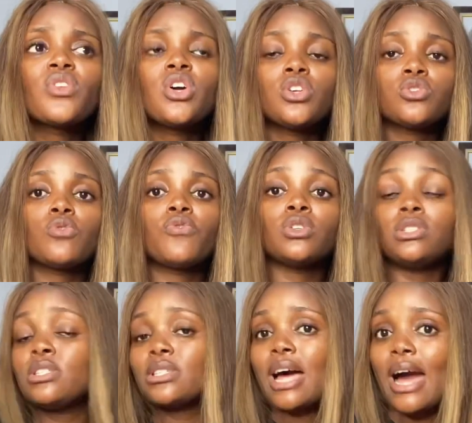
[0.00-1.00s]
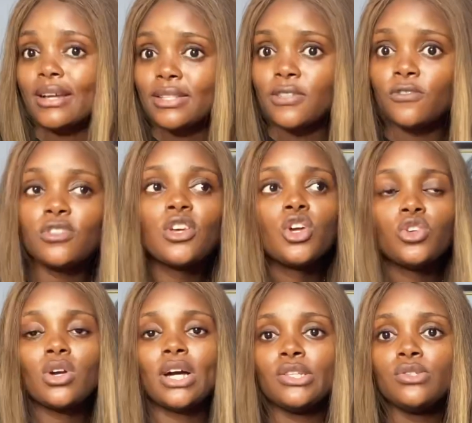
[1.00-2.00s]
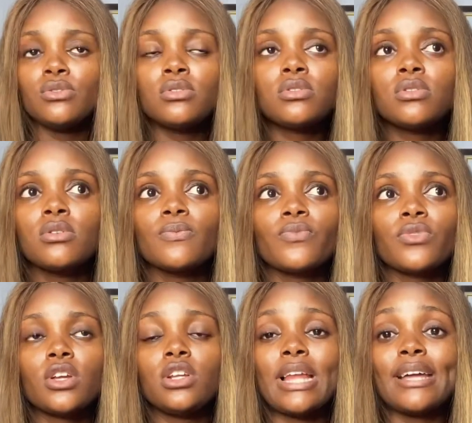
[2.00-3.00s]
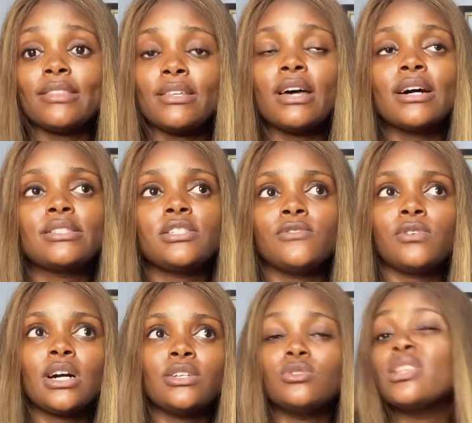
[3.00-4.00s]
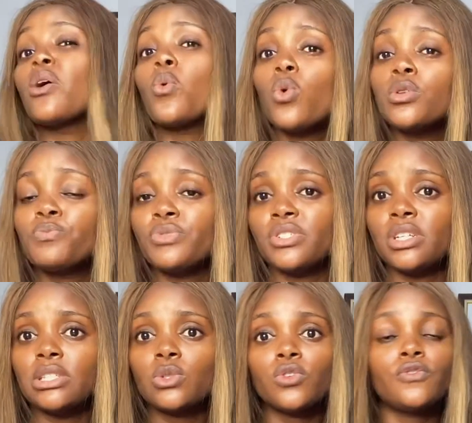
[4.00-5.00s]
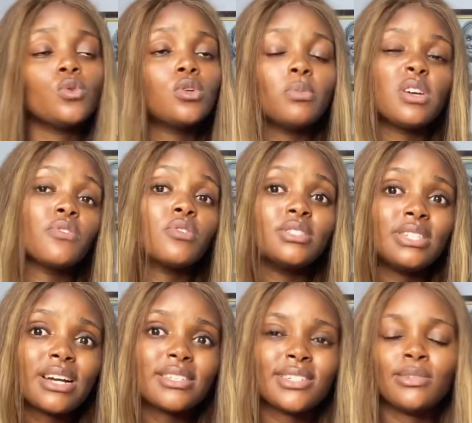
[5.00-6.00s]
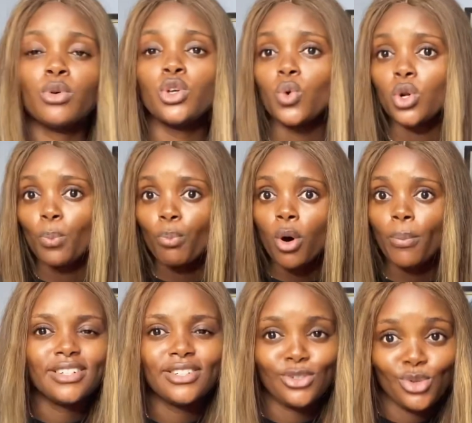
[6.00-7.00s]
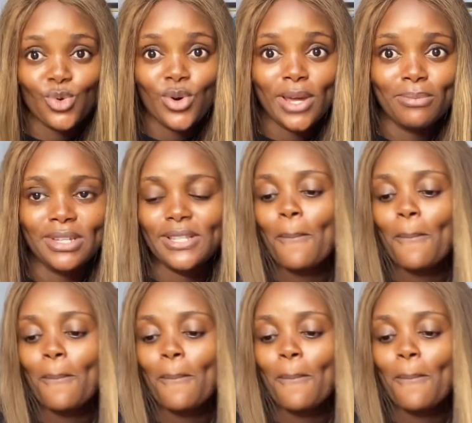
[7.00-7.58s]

So for these actives, you can use lightening actives, you can use like 1% if you want to make for a dark skin, but you want to pop, you know what I mean.